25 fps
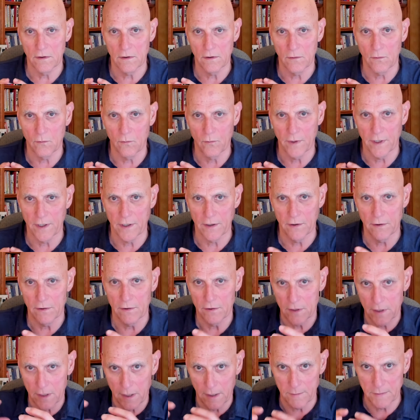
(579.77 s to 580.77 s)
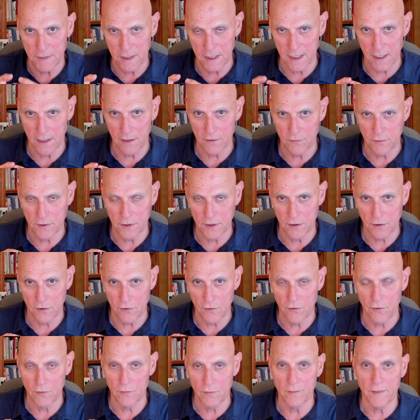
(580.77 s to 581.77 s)
where coming together within a
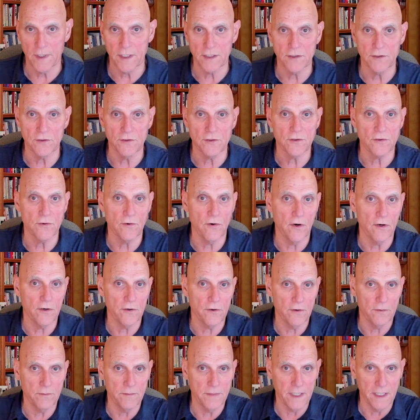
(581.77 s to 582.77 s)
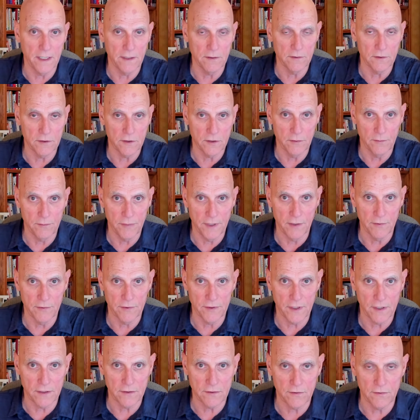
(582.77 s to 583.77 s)
group makes you stronger and being able to compete
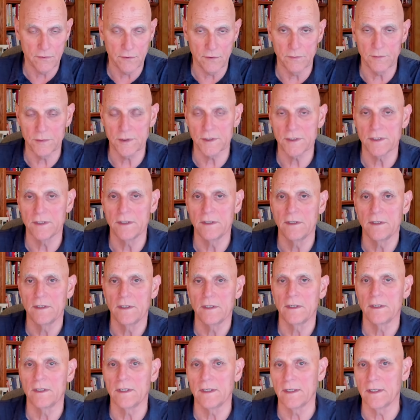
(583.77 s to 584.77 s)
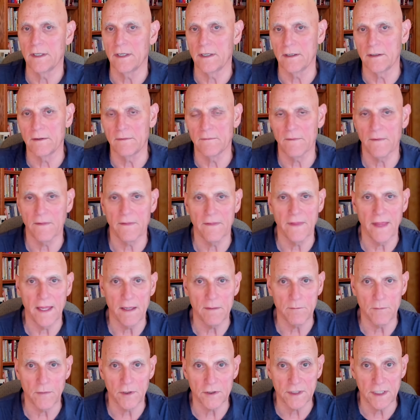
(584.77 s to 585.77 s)
with other groups.
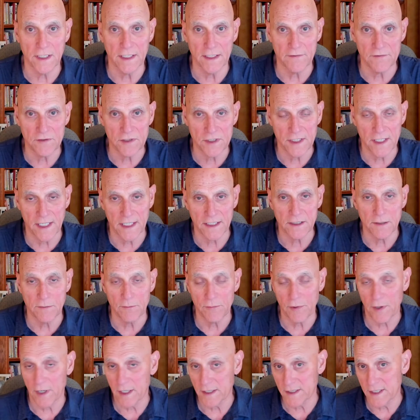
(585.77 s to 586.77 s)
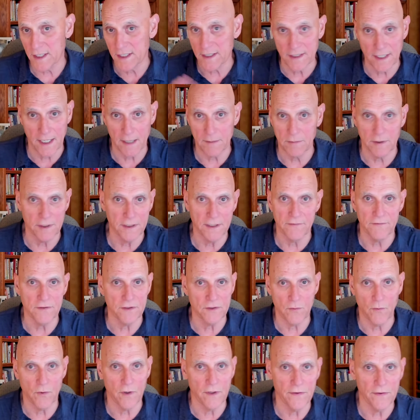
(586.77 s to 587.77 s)
That multi-level selection process, I believe,
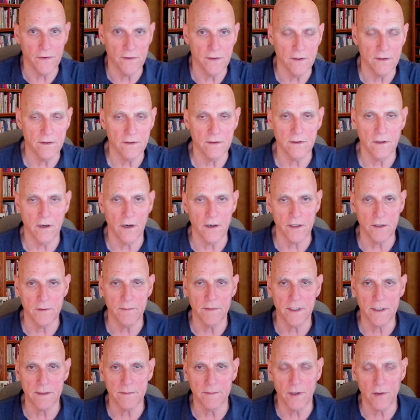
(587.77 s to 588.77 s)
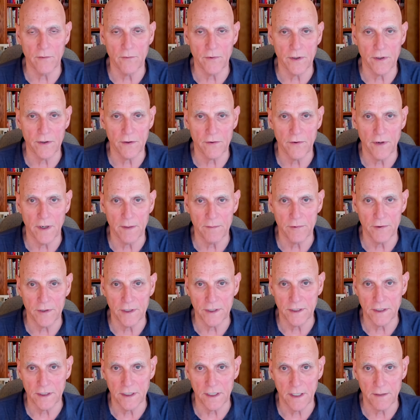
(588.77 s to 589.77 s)
is one argument about where
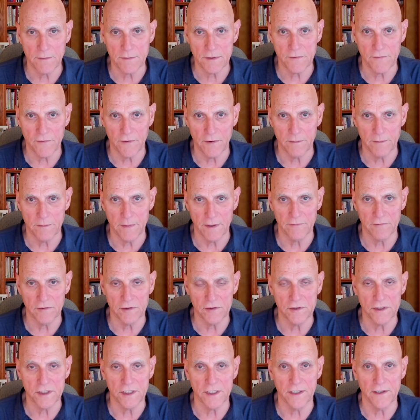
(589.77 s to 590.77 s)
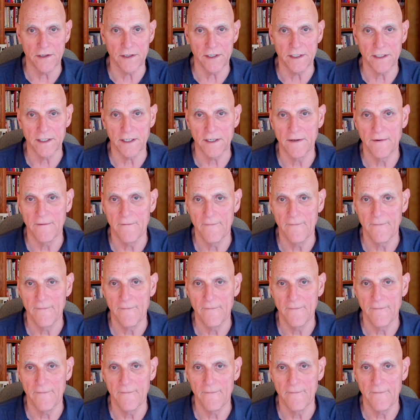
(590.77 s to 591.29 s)
cooperation comes from evolutionarily.